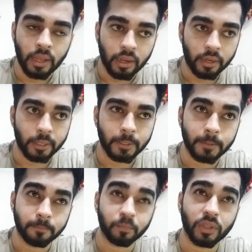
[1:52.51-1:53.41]

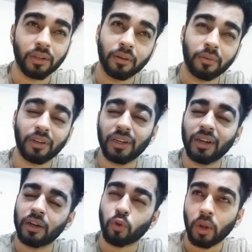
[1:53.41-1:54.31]

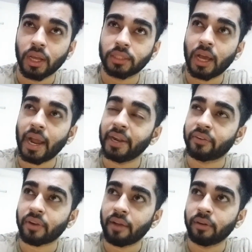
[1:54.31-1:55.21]
Kolkata, I
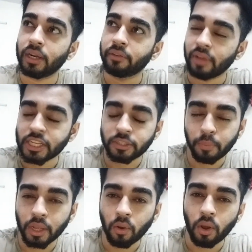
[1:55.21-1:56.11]
traveled West
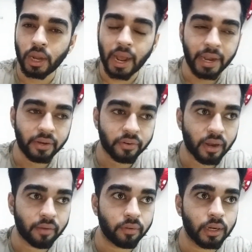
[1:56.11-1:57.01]
Bengal, I
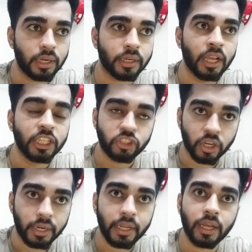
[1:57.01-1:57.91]
traveled
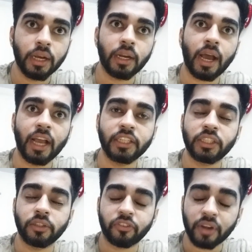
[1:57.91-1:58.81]
Chandigarh, I
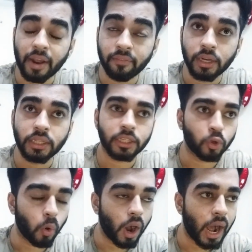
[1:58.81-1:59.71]
traveled
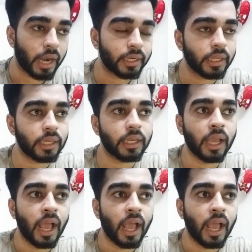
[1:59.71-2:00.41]
Guwahati,